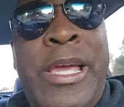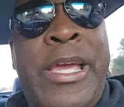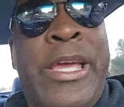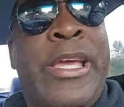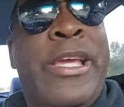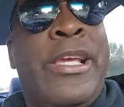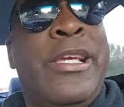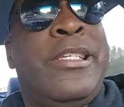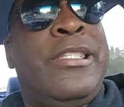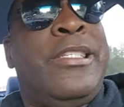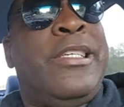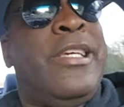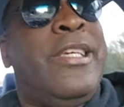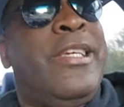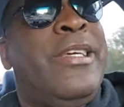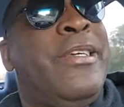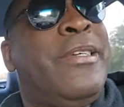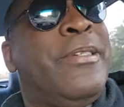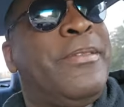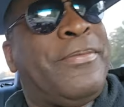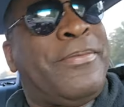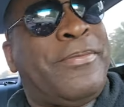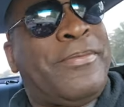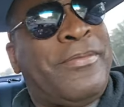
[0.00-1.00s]
AAC.
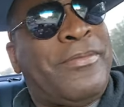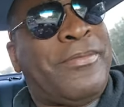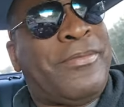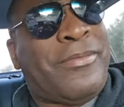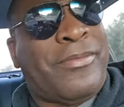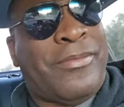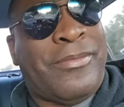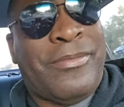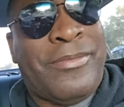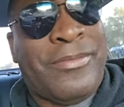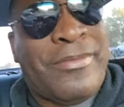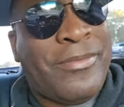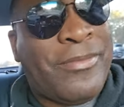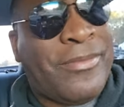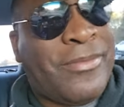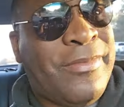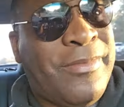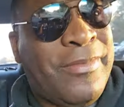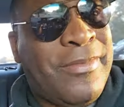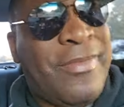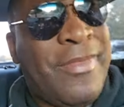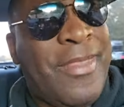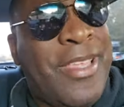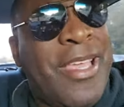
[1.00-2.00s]

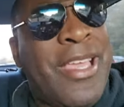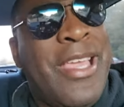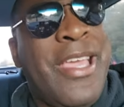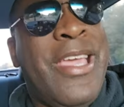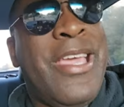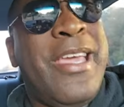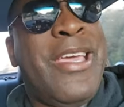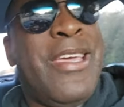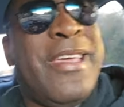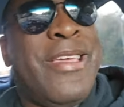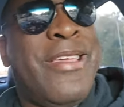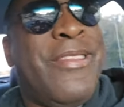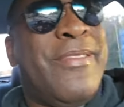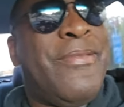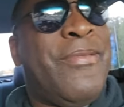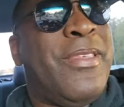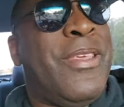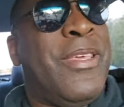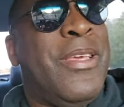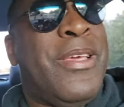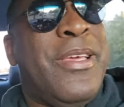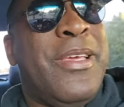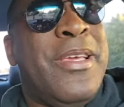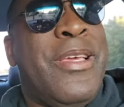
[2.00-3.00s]
And,
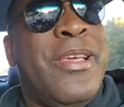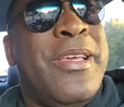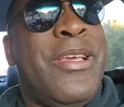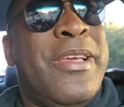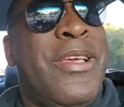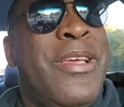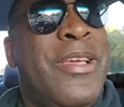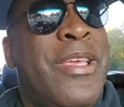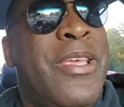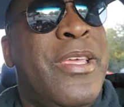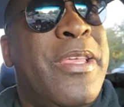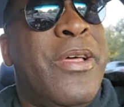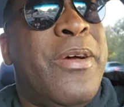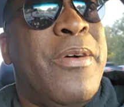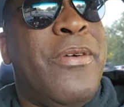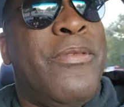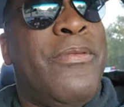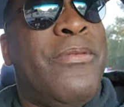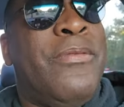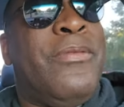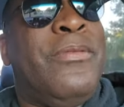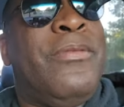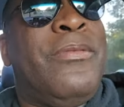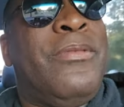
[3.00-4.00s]
you
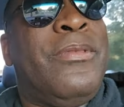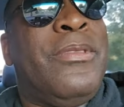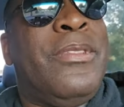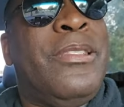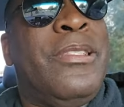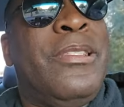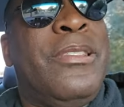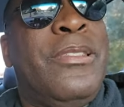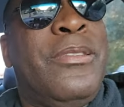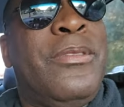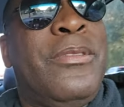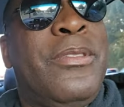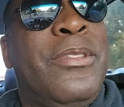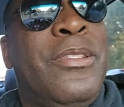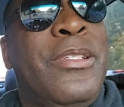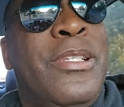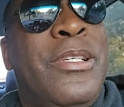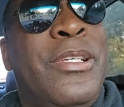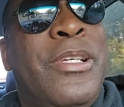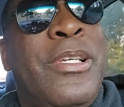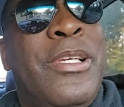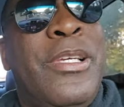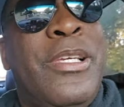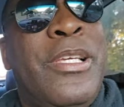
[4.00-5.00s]
know,
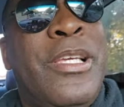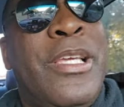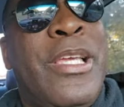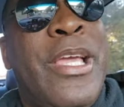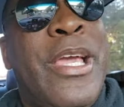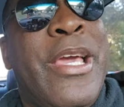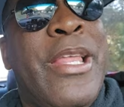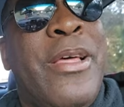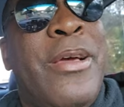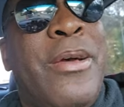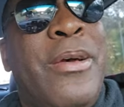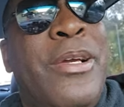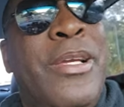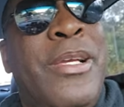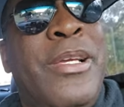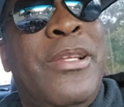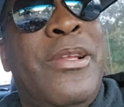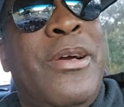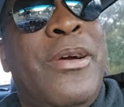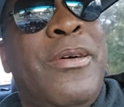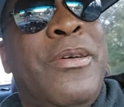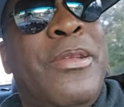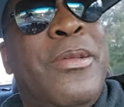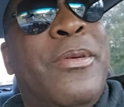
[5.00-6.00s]
he had a, you
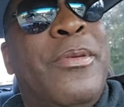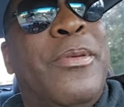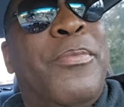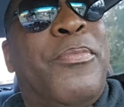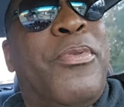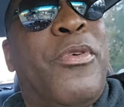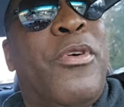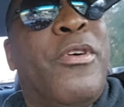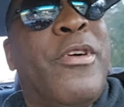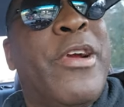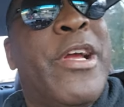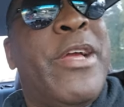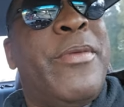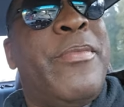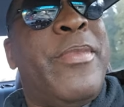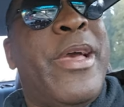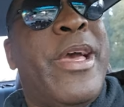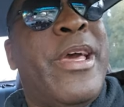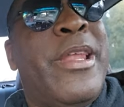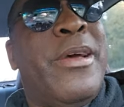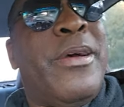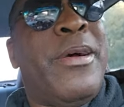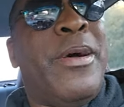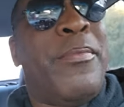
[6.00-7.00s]
know, the program
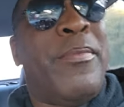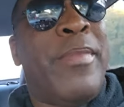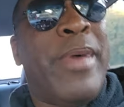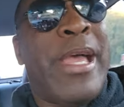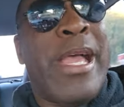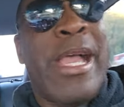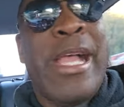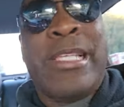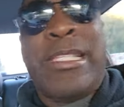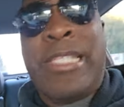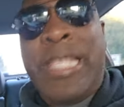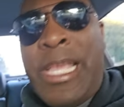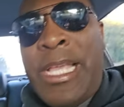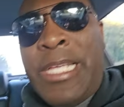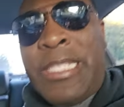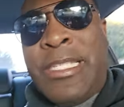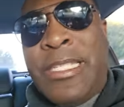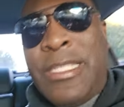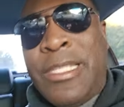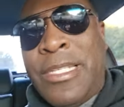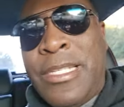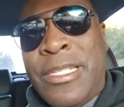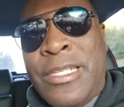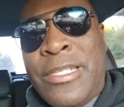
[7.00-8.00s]
had a mass
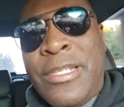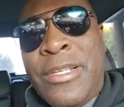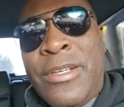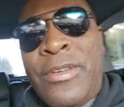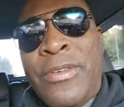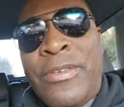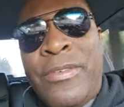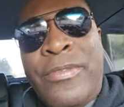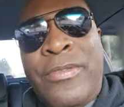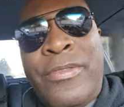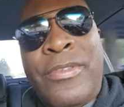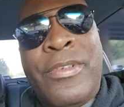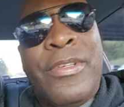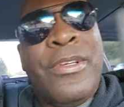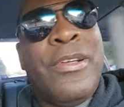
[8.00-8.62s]
exodus of